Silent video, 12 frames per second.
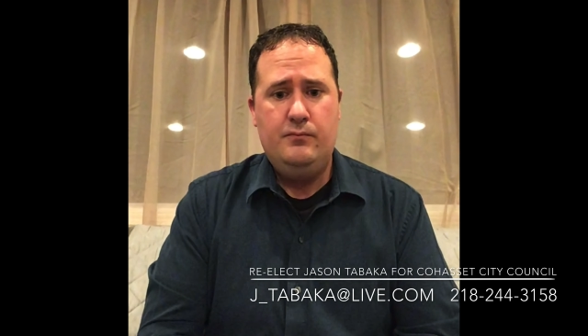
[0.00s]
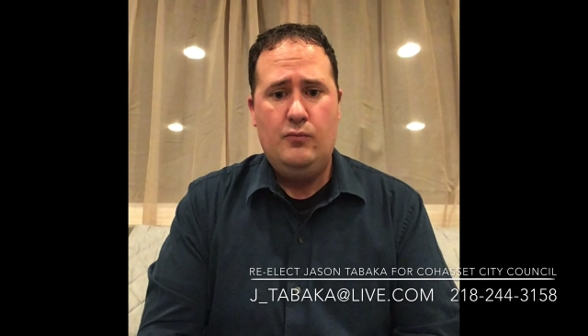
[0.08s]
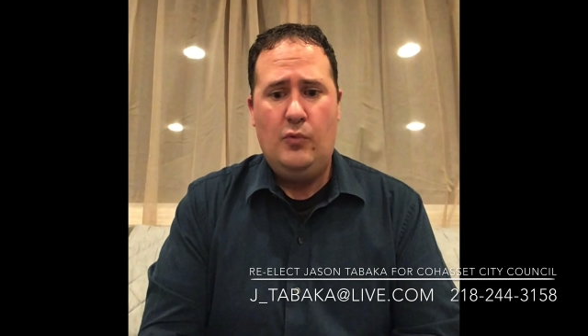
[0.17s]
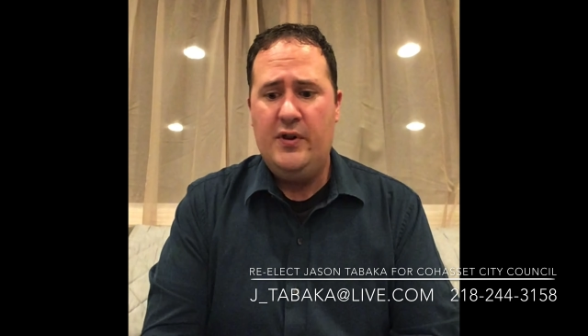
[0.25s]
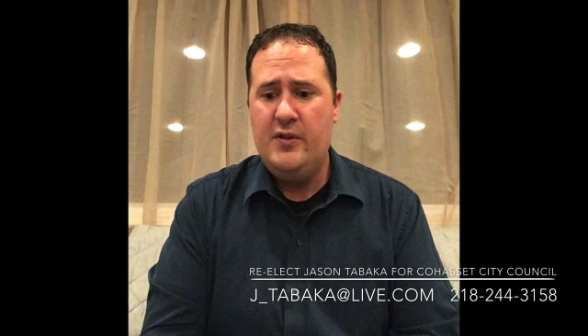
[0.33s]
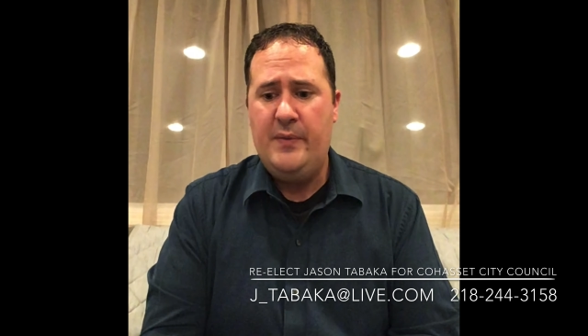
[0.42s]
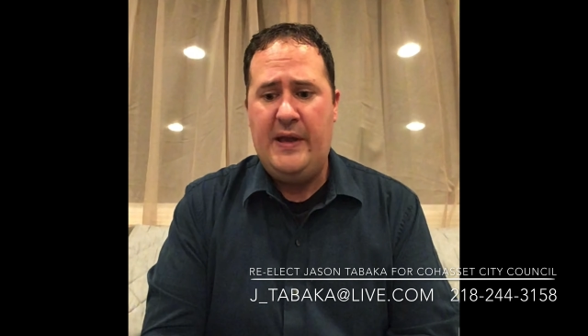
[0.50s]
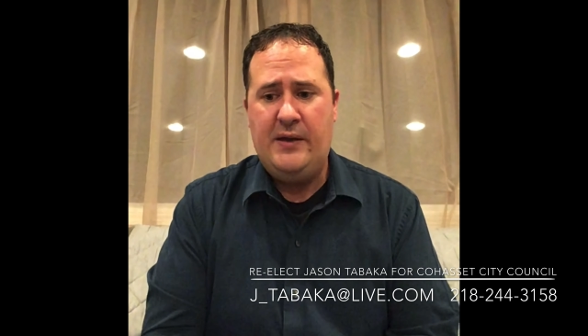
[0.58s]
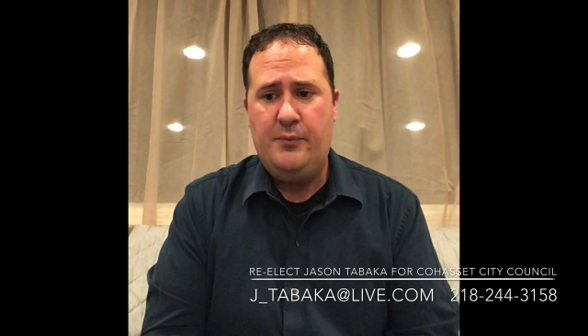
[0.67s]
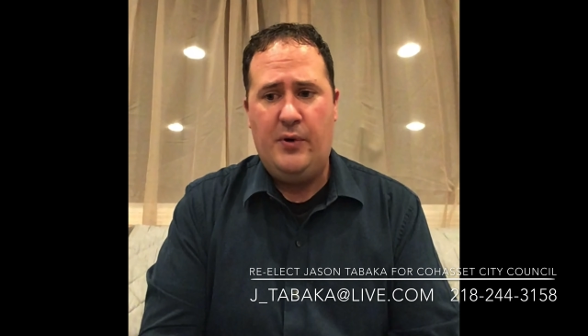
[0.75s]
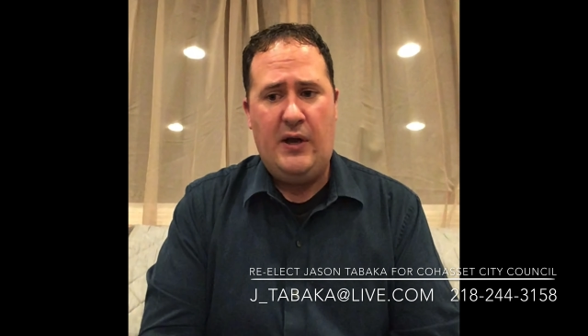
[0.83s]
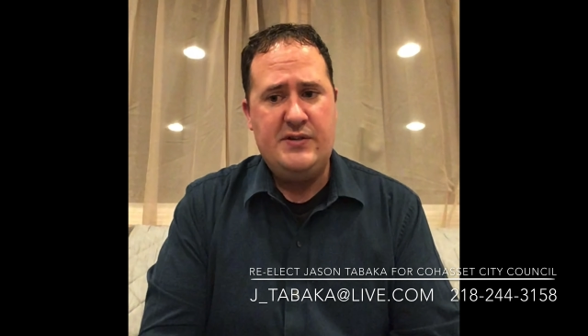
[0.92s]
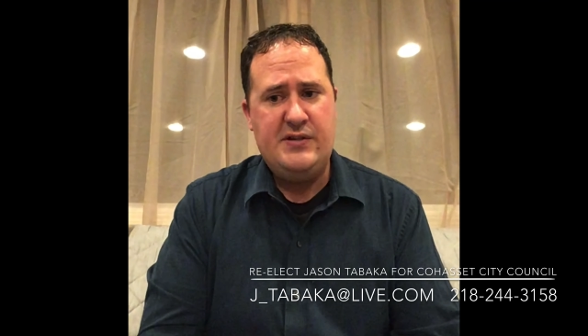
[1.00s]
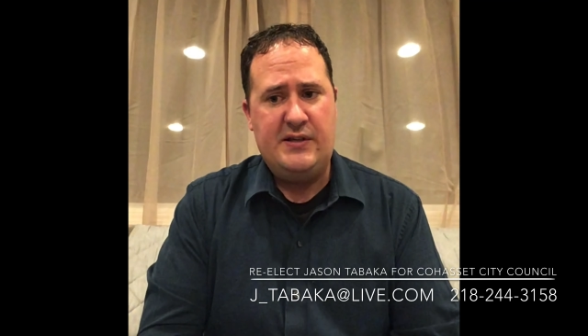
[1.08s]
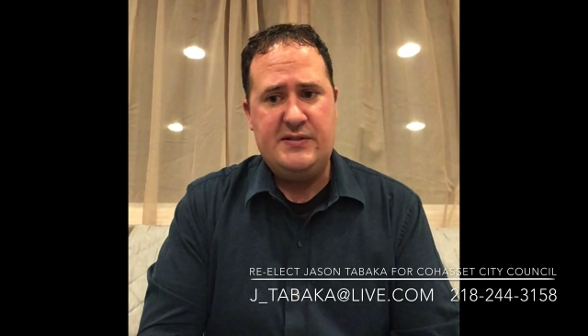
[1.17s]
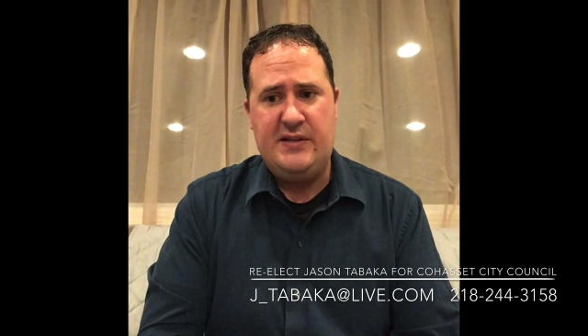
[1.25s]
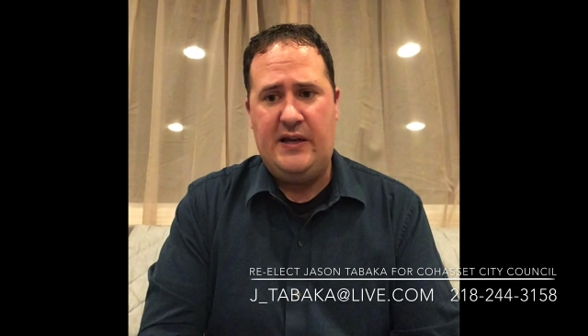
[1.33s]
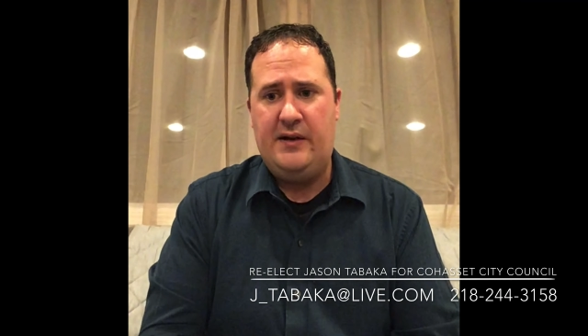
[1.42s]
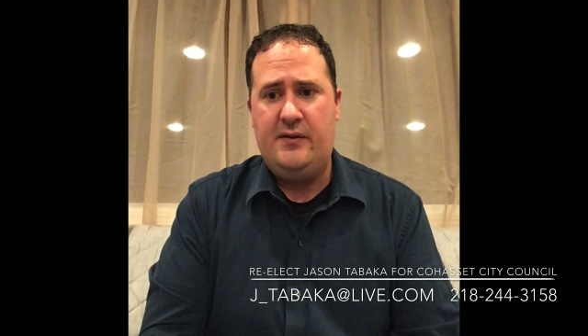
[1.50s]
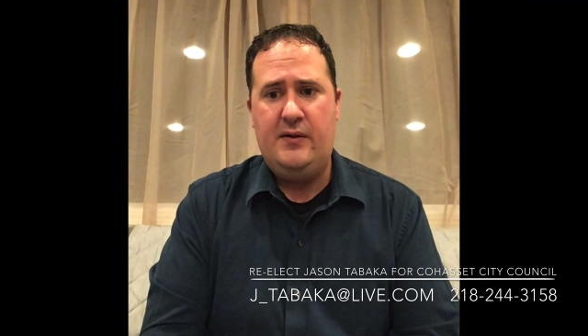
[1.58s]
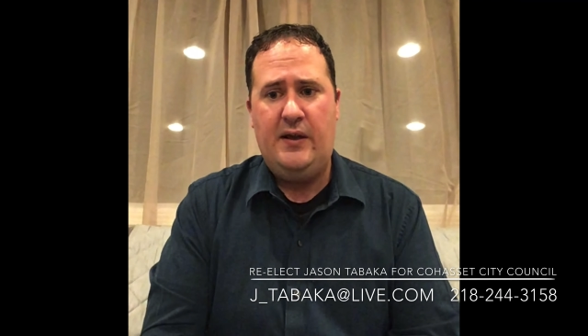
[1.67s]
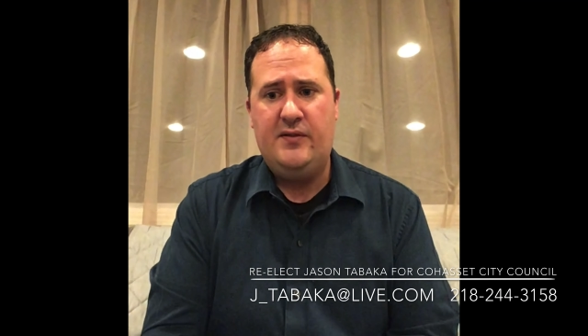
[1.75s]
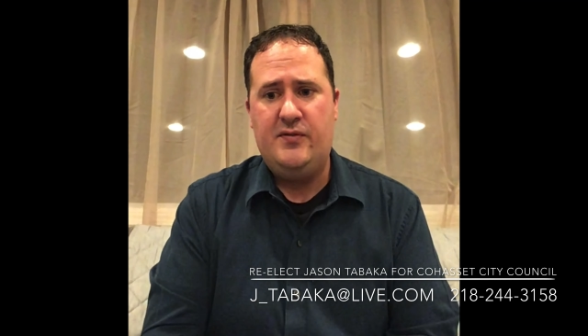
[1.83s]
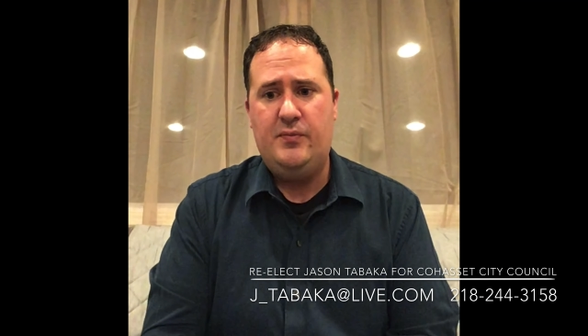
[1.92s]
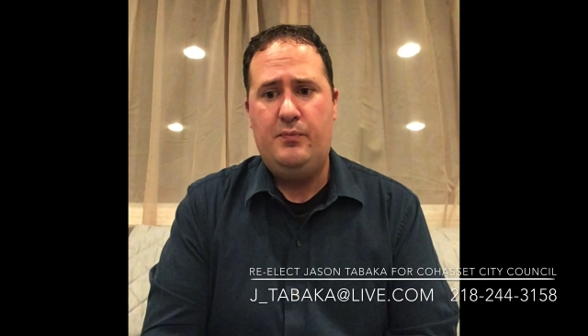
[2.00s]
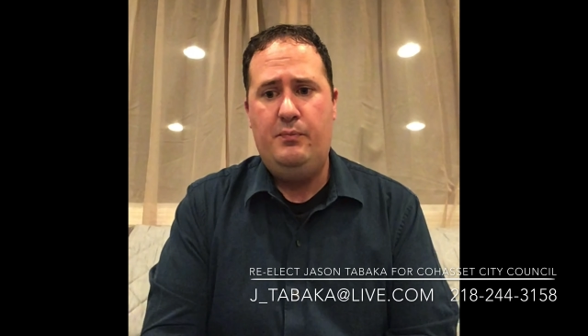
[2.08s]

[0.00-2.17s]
One of the main projects that has